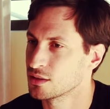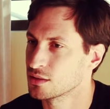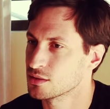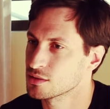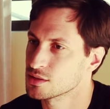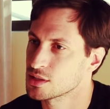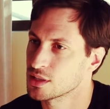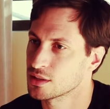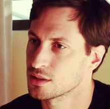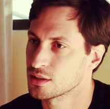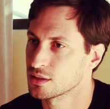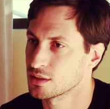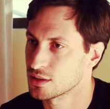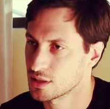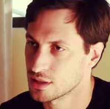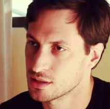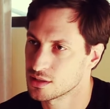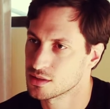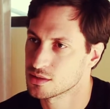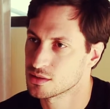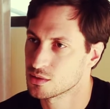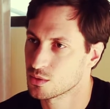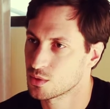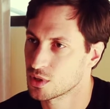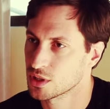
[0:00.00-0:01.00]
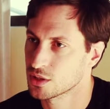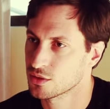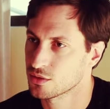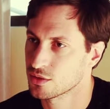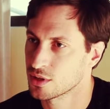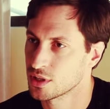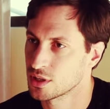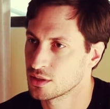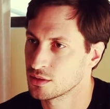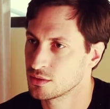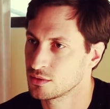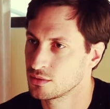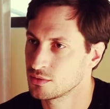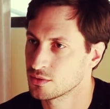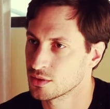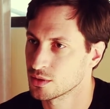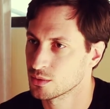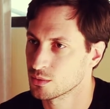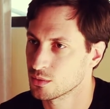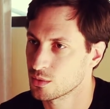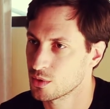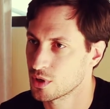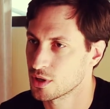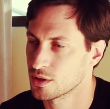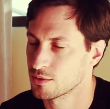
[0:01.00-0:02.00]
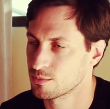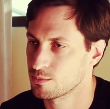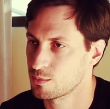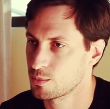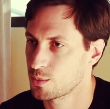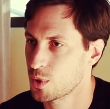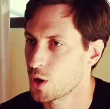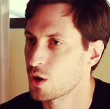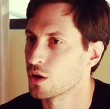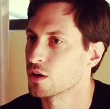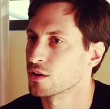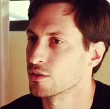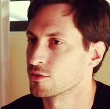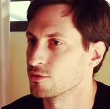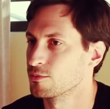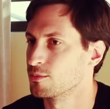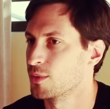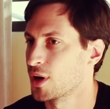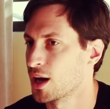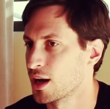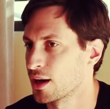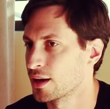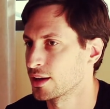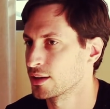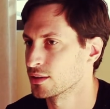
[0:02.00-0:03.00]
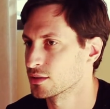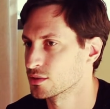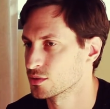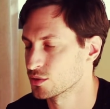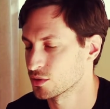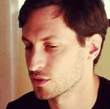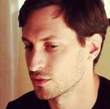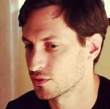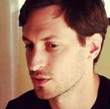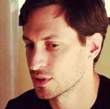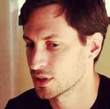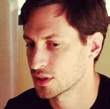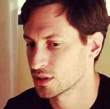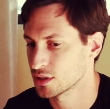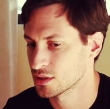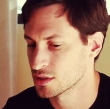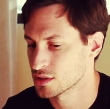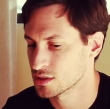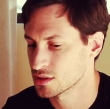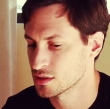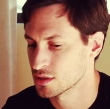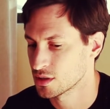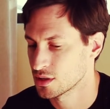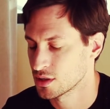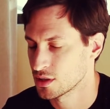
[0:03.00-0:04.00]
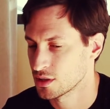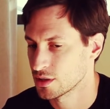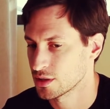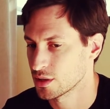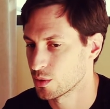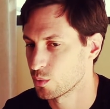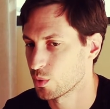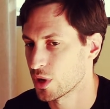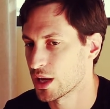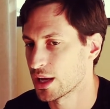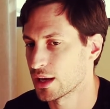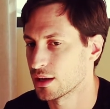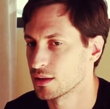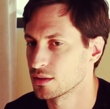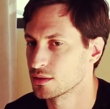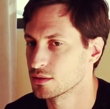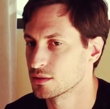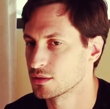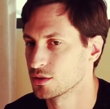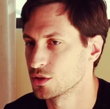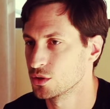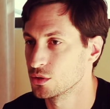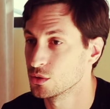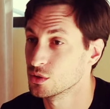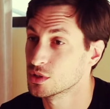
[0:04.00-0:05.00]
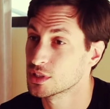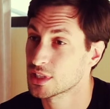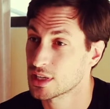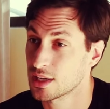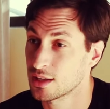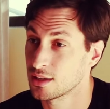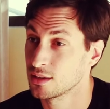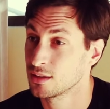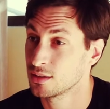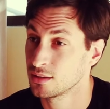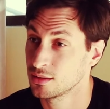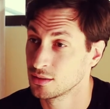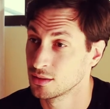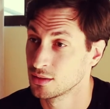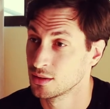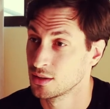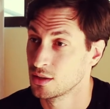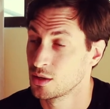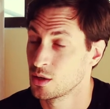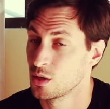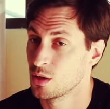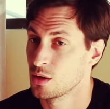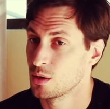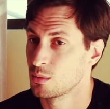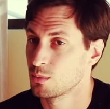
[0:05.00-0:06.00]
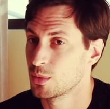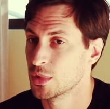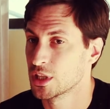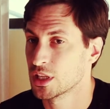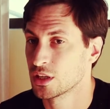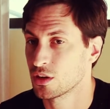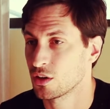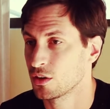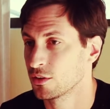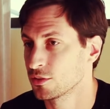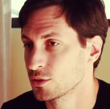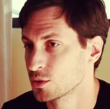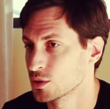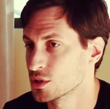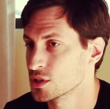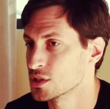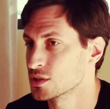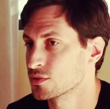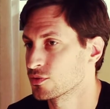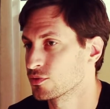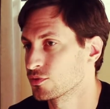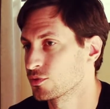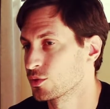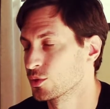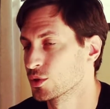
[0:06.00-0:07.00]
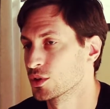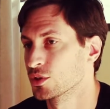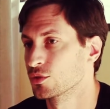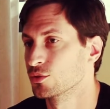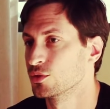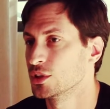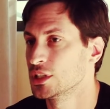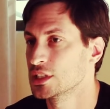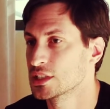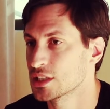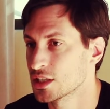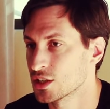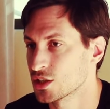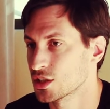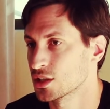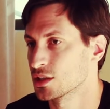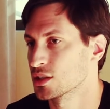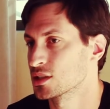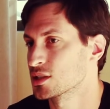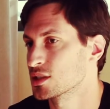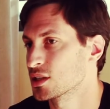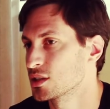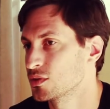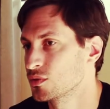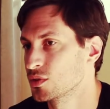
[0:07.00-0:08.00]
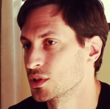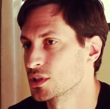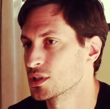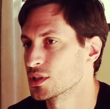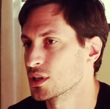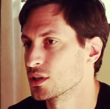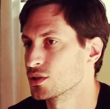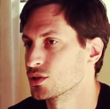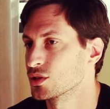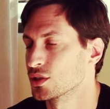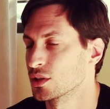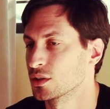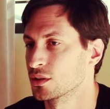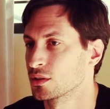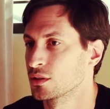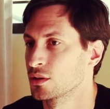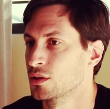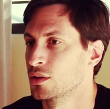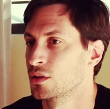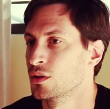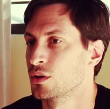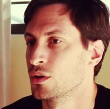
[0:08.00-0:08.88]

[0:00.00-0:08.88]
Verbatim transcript: because i think that is quite creative and quite a part of my sort of thing is the way i use color hmm. but then afterwards for the retouching the skin retouching